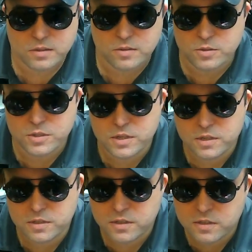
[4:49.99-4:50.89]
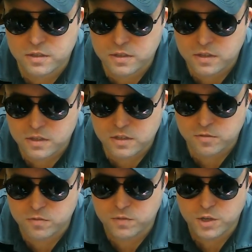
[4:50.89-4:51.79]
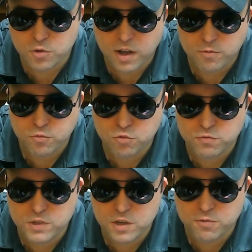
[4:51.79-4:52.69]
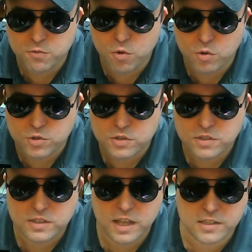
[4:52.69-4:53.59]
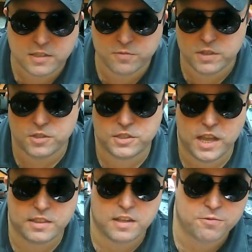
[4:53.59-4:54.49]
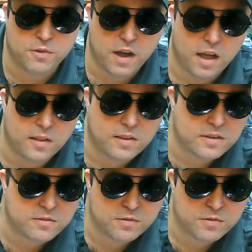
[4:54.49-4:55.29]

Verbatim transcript: You see it when you have two VFOs that's inside that file,